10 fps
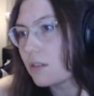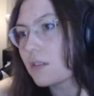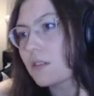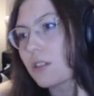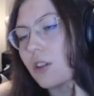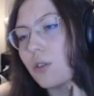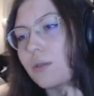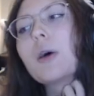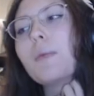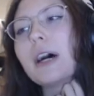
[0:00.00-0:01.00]
So,
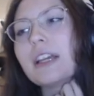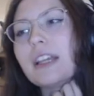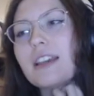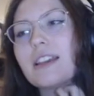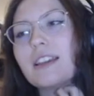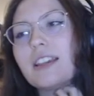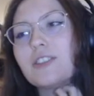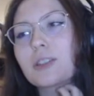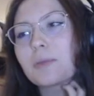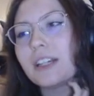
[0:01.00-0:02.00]
but he
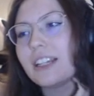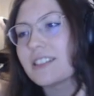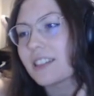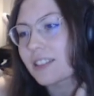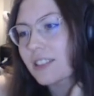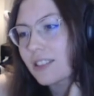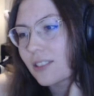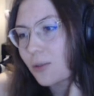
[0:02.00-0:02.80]
just played e6,